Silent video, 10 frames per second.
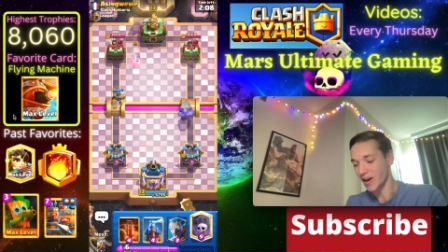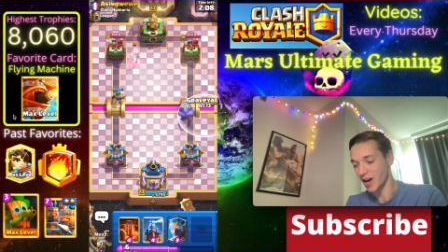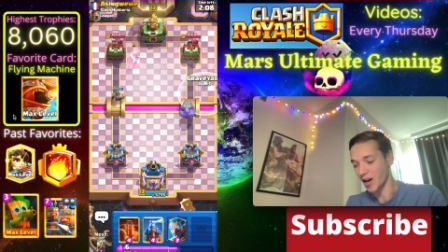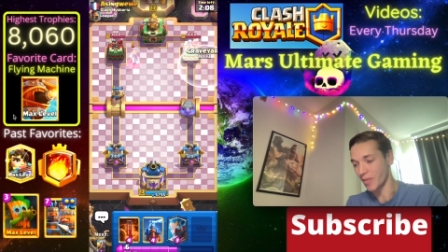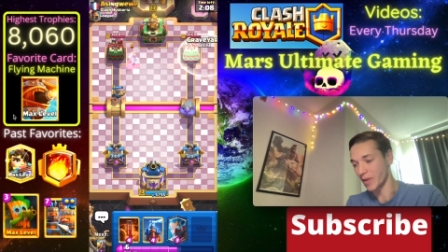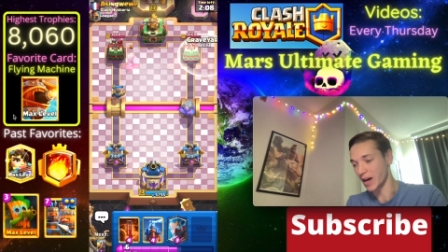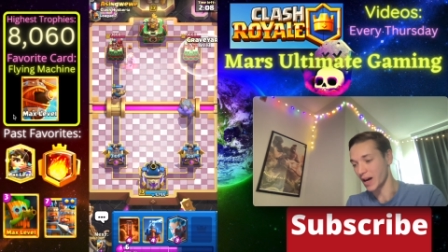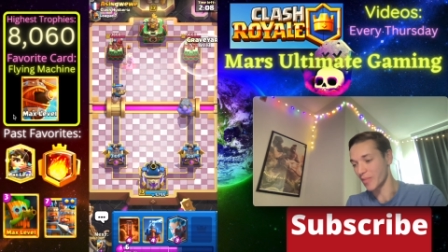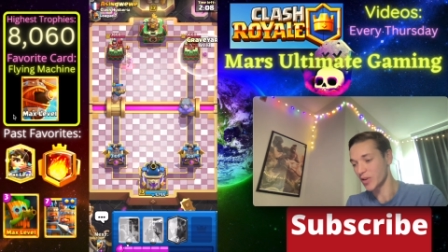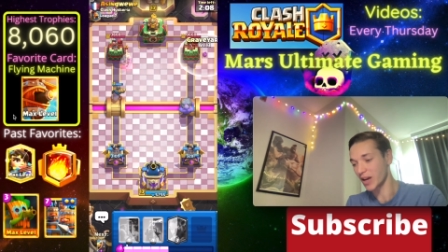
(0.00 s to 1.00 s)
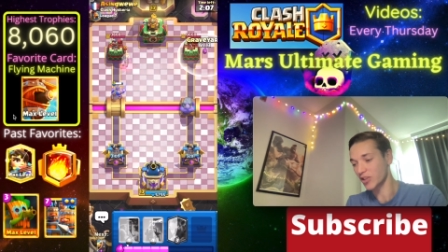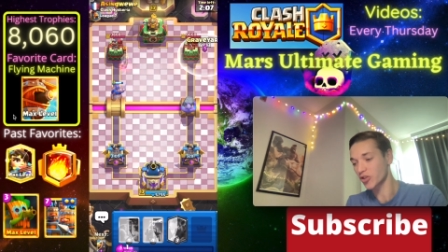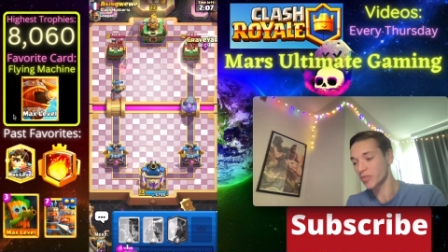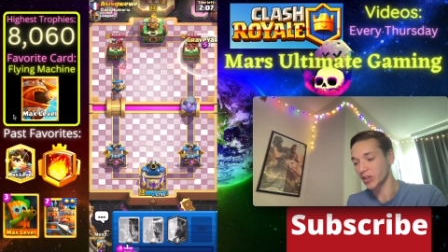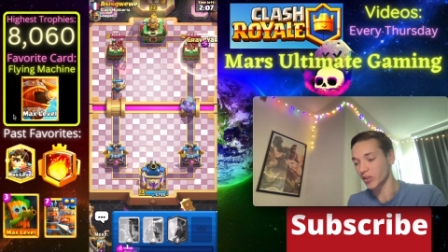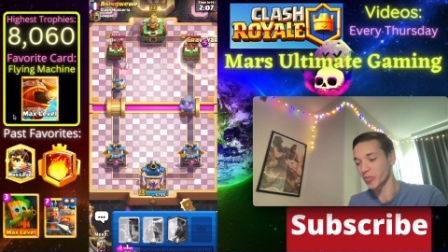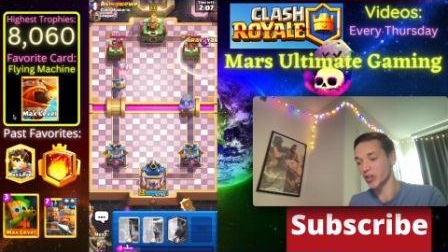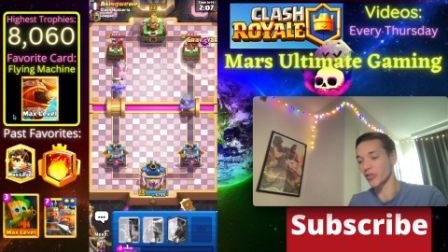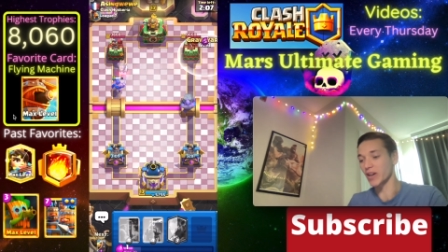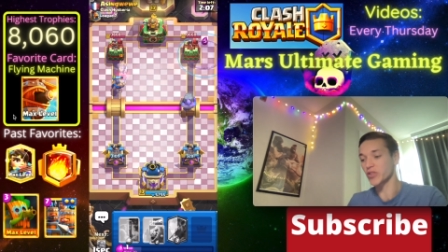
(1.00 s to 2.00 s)
Um, I'm going to actually be a little
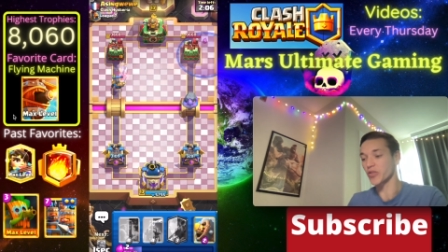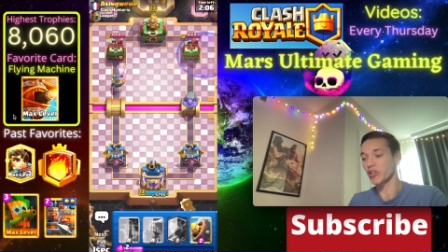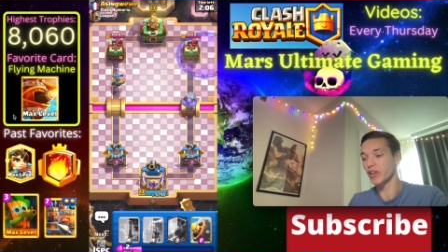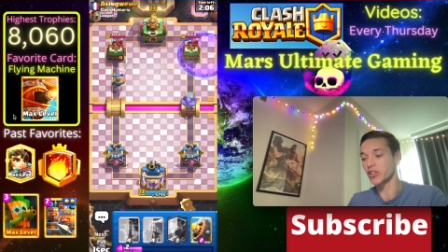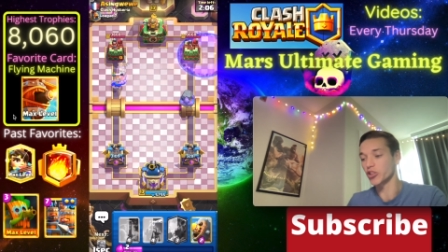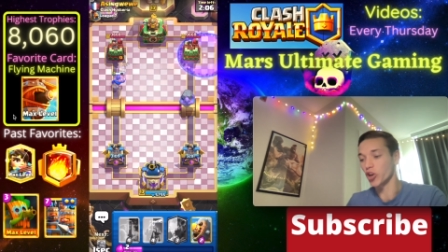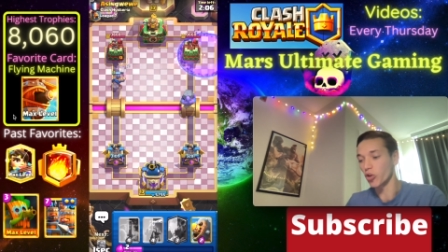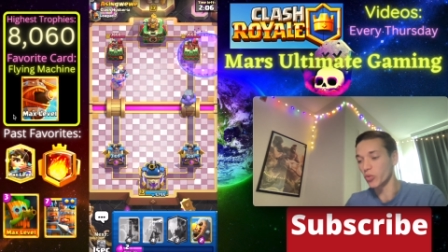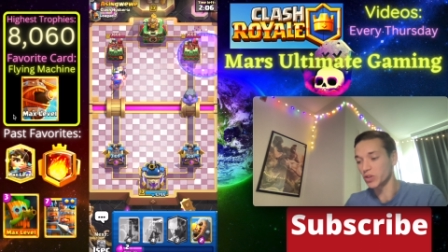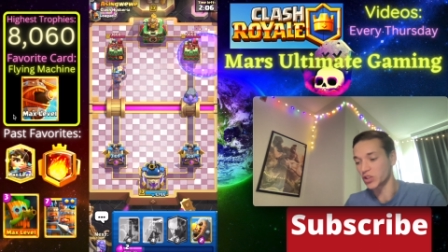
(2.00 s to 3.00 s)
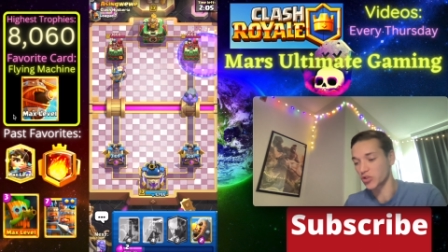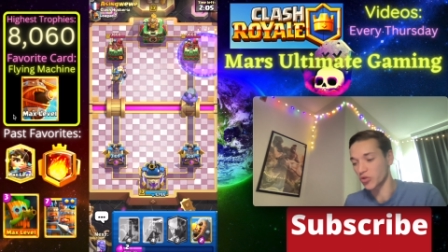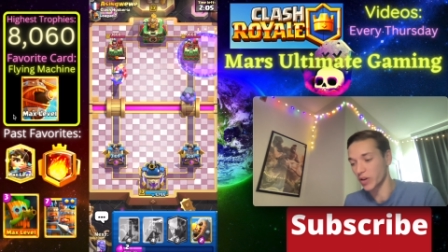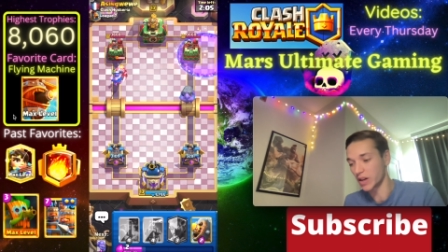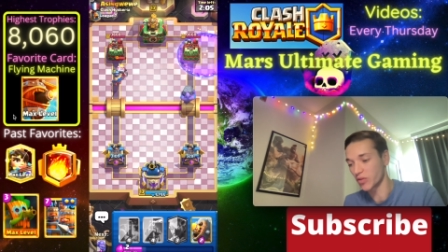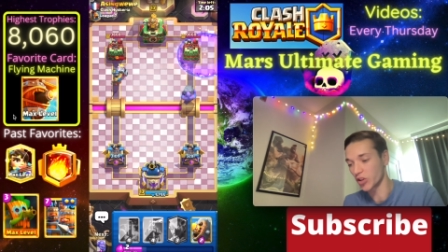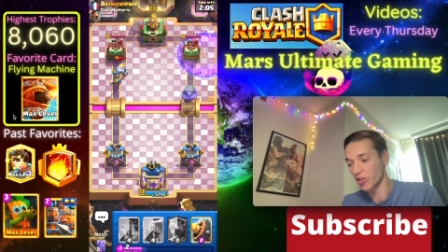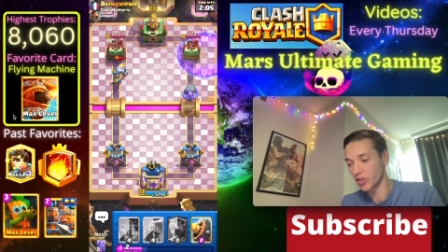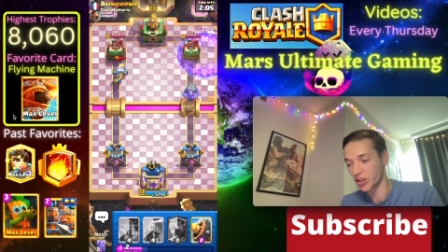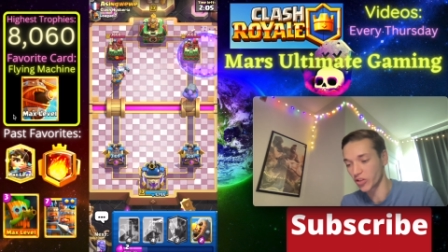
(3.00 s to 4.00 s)
bit aggressive here and go with this
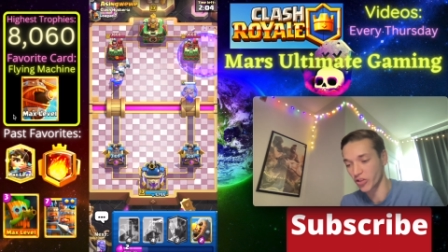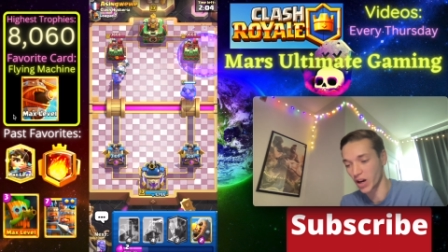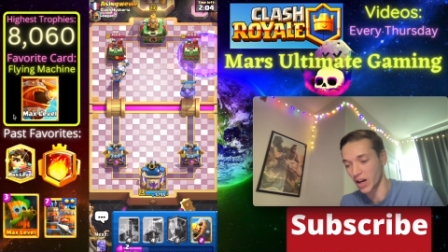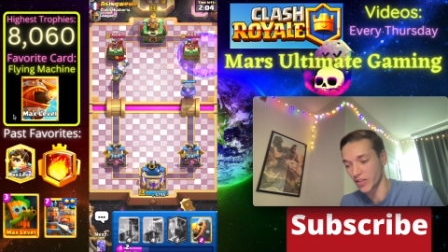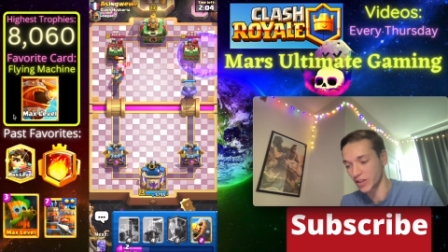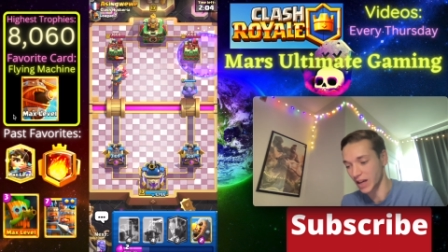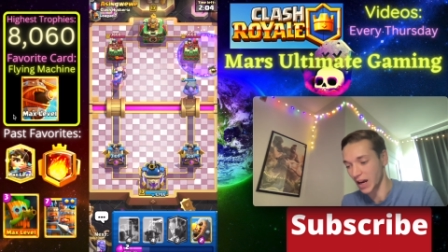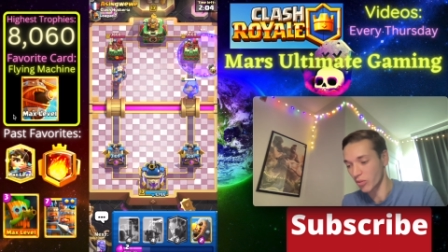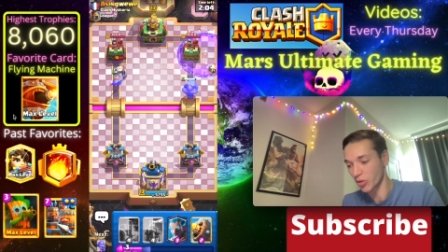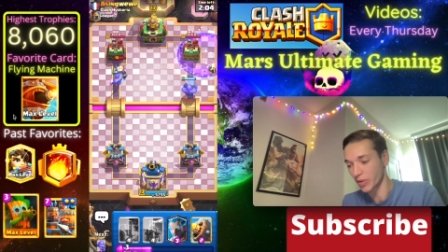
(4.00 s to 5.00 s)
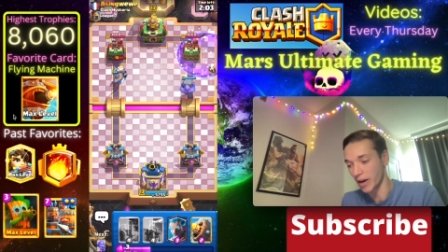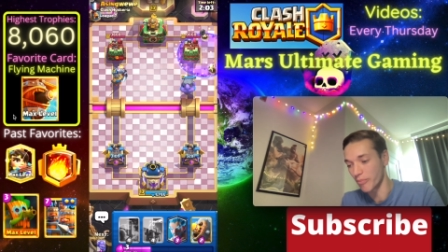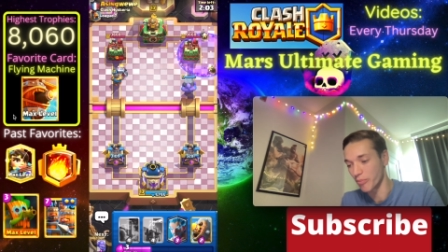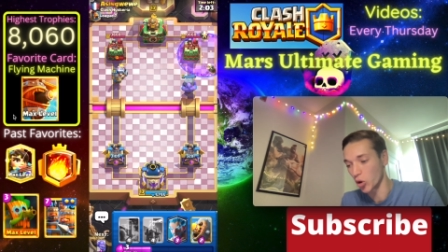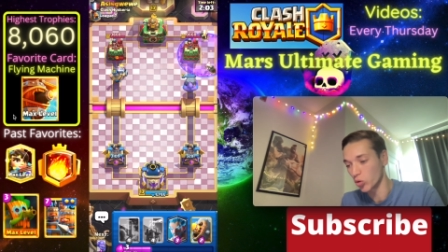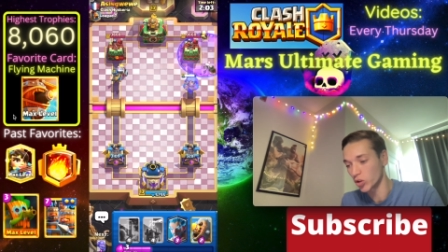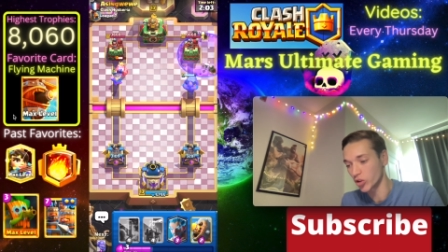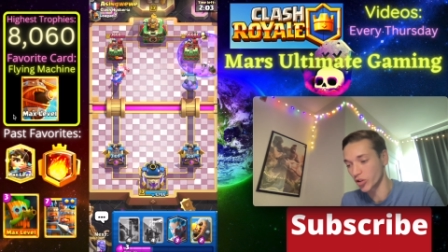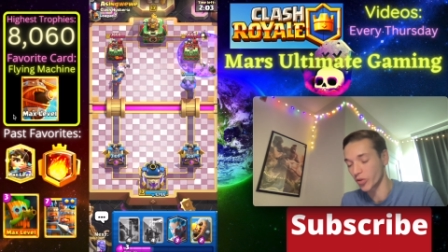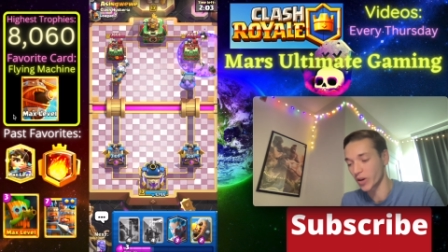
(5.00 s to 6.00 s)
Graveyard here on the tower. We got
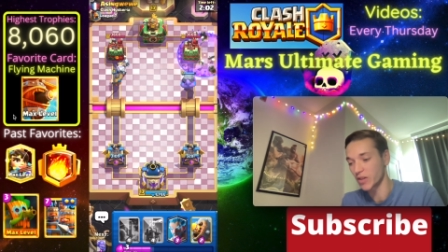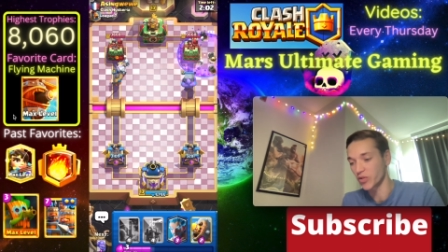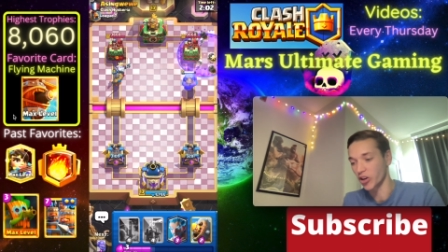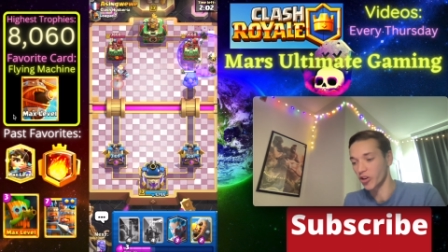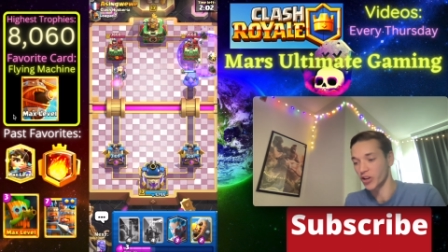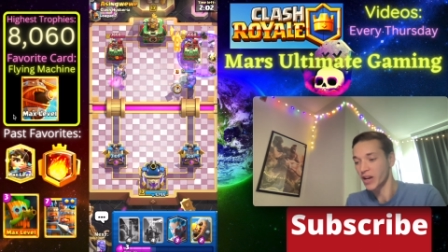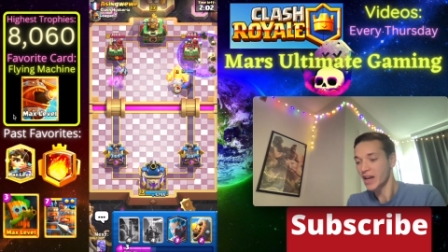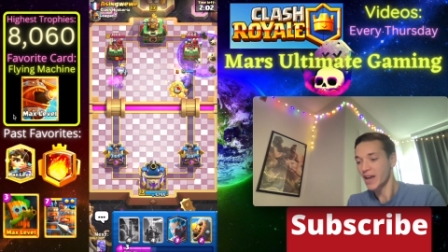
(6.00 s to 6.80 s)
Bowler Graveyard,